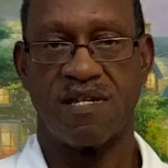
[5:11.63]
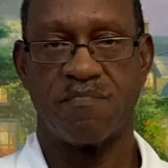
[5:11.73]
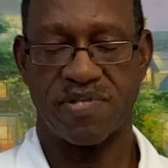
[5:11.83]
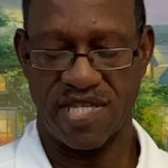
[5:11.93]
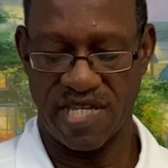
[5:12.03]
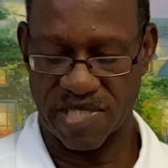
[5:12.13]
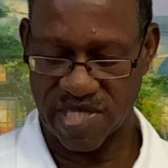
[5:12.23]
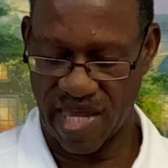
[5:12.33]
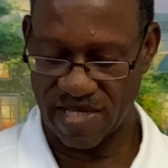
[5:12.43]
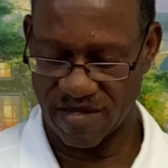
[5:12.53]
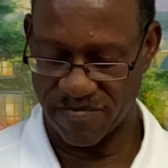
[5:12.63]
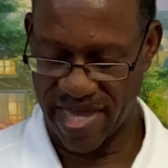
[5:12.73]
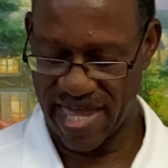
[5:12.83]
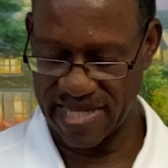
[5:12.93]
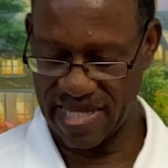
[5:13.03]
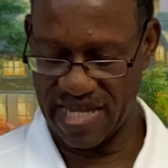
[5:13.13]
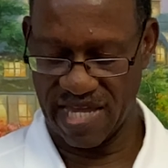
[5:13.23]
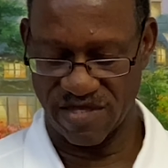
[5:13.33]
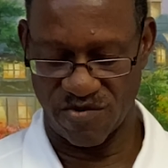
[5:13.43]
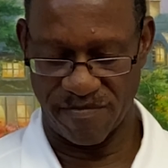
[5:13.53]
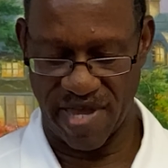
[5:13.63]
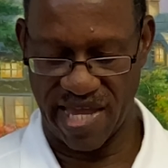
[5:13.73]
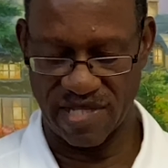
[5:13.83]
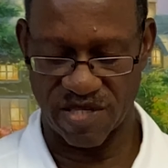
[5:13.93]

Please take the baggie and the remains